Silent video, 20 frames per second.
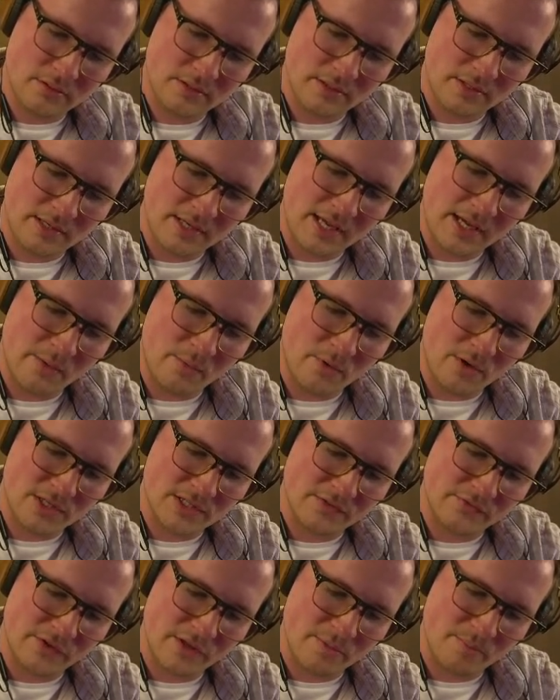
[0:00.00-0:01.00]
it works
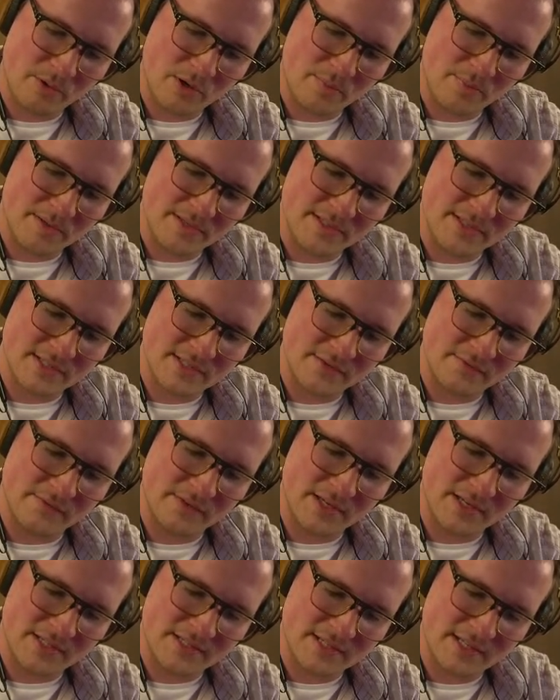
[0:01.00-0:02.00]
for the purposes of
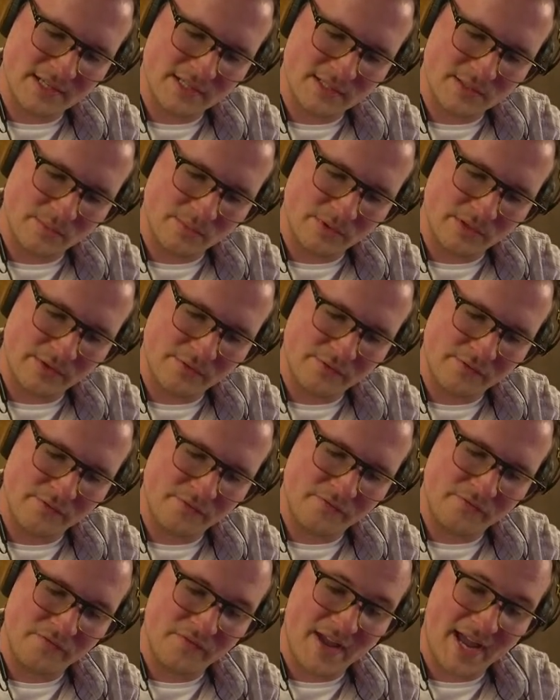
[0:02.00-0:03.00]
this, and it's a really
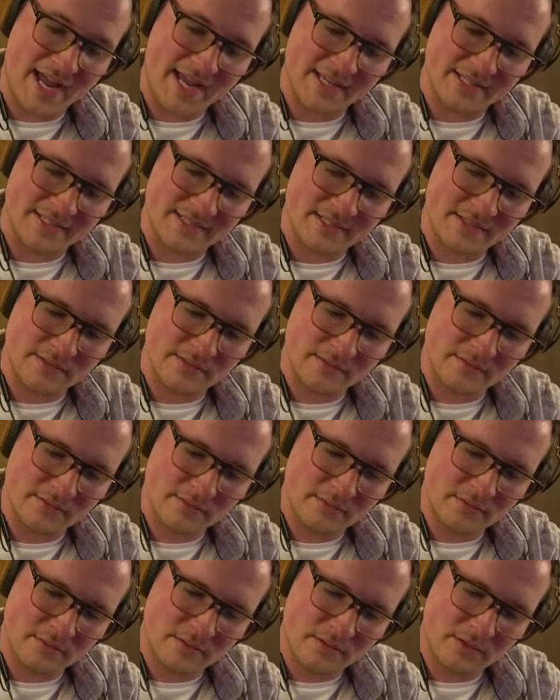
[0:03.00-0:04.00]
fast
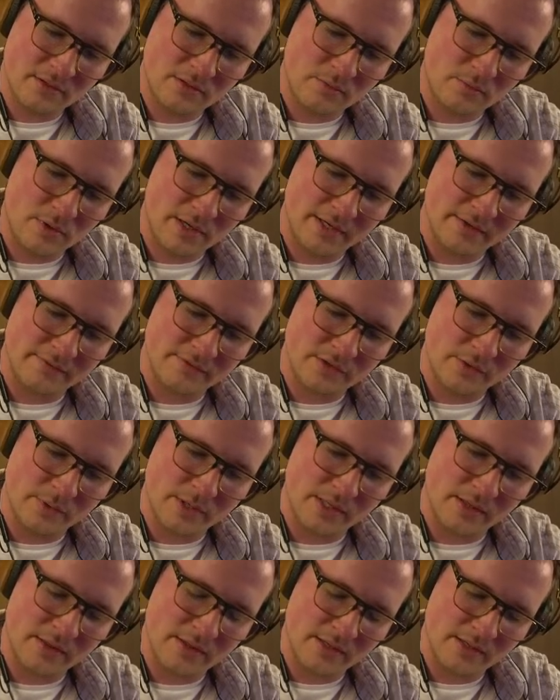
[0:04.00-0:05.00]
way of doing
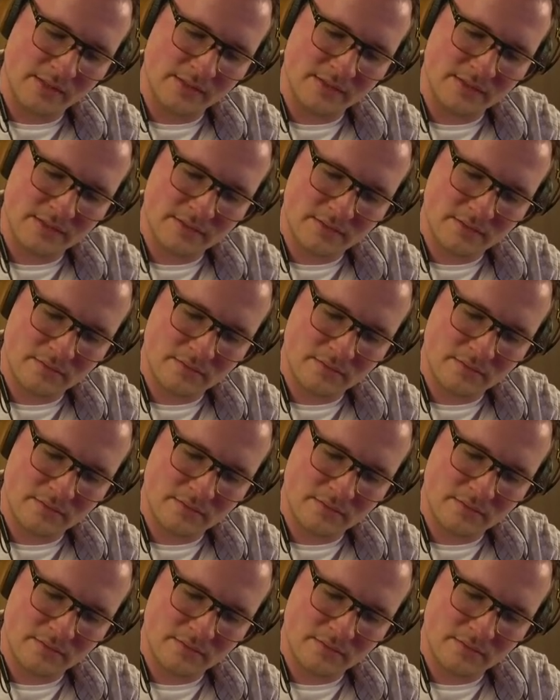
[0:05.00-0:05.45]
things.